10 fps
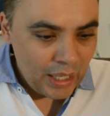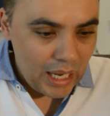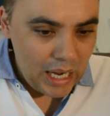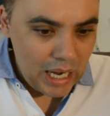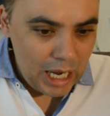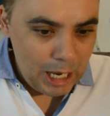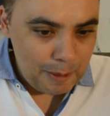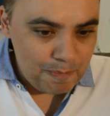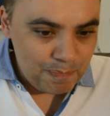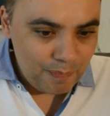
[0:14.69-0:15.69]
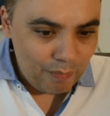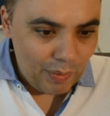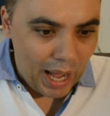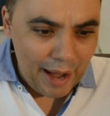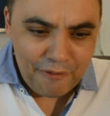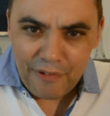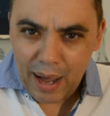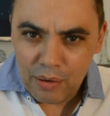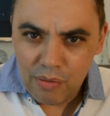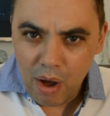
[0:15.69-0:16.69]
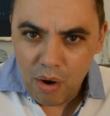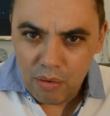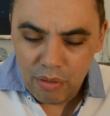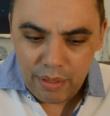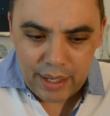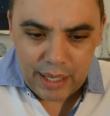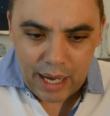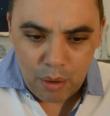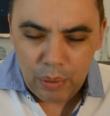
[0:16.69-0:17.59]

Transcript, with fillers: I found on the